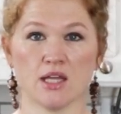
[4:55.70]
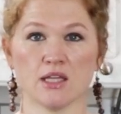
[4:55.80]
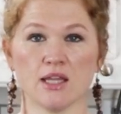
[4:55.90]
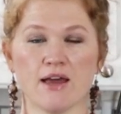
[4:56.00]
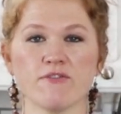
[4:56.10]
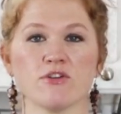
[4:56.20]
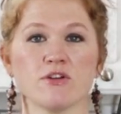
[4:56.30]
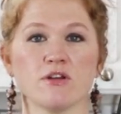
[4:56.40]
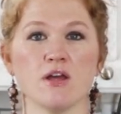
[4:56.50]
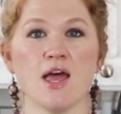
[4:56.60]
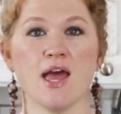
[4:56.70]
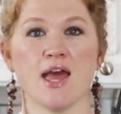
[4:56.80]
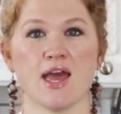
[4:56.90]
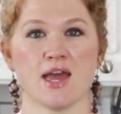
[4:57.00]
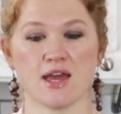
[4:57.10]
level
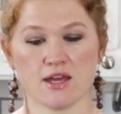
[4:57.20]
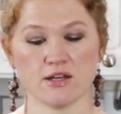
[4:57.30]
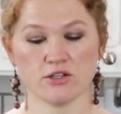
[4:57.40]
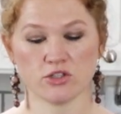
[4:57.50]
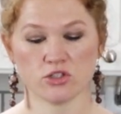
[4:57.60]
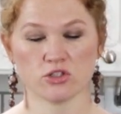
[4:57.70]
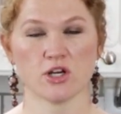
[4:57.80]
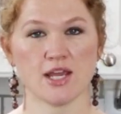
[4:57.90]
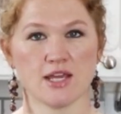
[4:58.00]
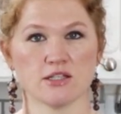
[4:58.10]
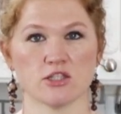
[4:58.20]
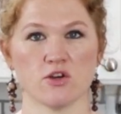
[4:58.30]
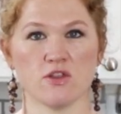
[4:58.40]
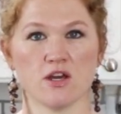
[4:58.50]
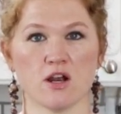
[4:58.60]
and straight
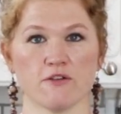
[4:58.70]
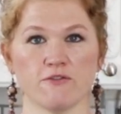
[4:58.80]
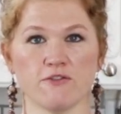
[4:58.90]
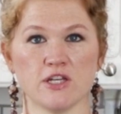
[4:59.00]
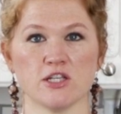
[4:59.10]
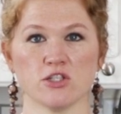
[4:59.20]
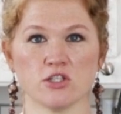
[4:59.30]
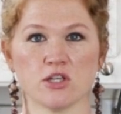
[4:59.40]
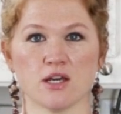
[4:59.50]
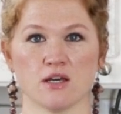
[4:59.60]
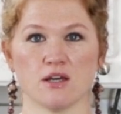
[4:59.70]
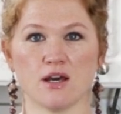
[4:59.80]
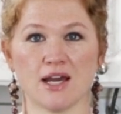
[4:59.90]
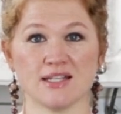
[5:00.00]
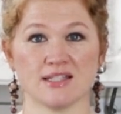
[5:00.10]
so that our finished
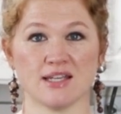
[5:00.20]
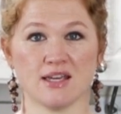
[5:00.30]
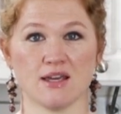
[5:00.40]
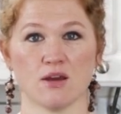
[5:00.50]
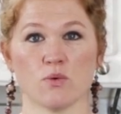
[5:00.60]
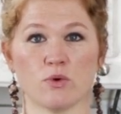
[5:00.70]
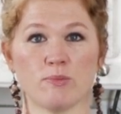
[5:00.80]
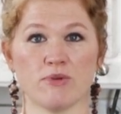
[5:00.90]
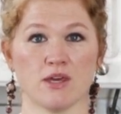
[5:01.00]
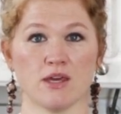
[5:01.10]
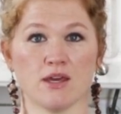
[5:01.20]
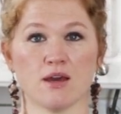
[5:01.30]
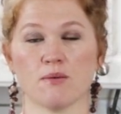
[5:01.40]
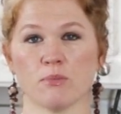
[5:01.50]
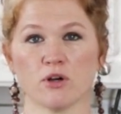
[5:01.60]
icing will be
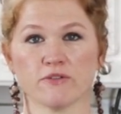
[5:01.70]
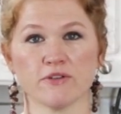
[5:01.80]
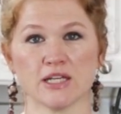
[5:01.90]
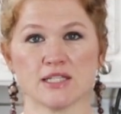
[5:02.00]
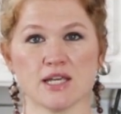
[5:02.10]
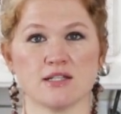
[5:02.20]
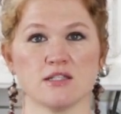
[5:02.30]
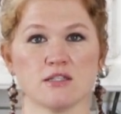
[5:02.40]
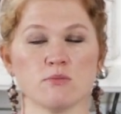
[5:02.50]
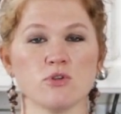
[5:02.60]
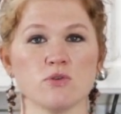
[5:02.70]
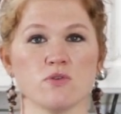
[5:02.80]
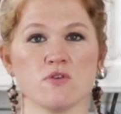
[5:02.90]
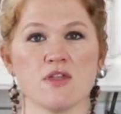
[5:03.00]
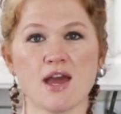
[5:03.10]
perfect and
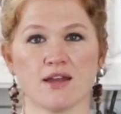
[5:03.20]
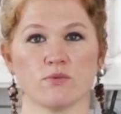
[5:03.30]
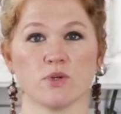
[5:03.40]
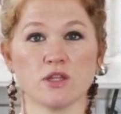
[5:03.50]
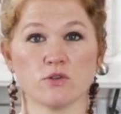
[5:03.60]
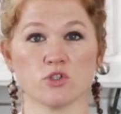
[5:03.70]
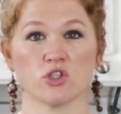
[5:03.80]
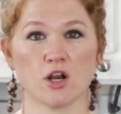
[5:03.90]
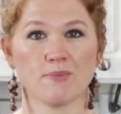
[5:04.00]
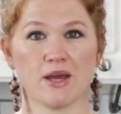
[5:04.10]
smooth and with those sharp